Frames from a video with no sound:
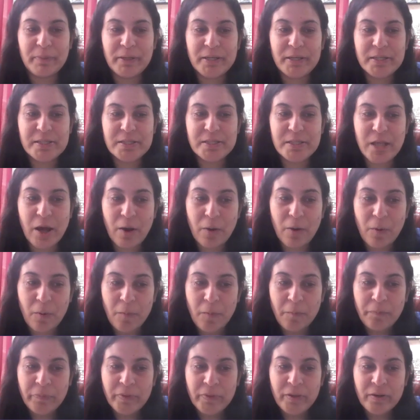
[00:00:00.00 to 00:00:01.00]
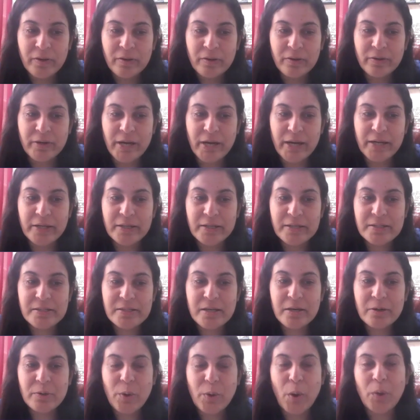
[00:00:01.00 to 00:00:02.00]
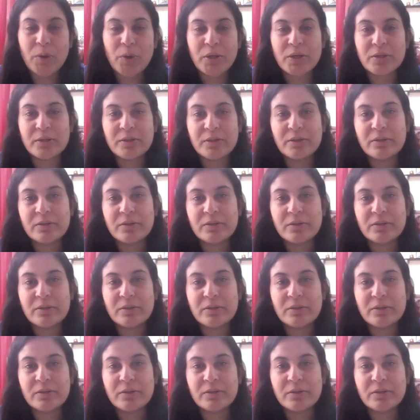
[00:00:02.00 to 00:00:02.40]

because now writers are not